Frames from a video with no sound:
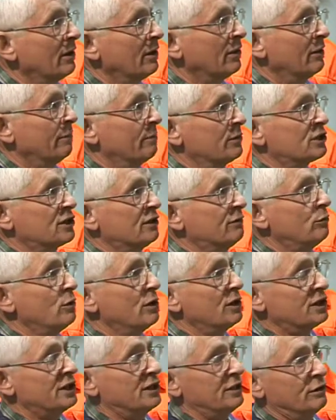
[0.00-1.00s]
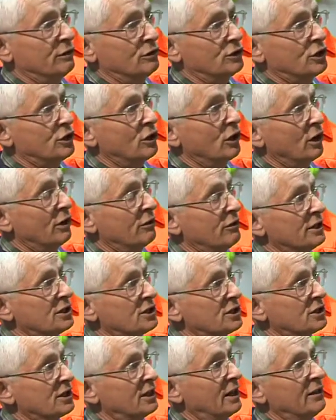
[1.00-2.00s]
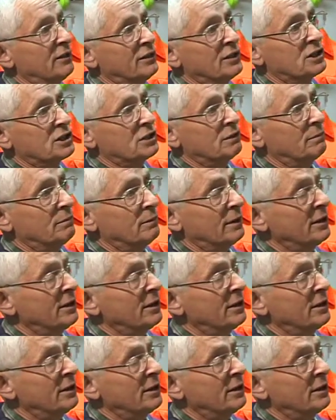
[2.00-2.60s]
that must have worked in those collieries and the,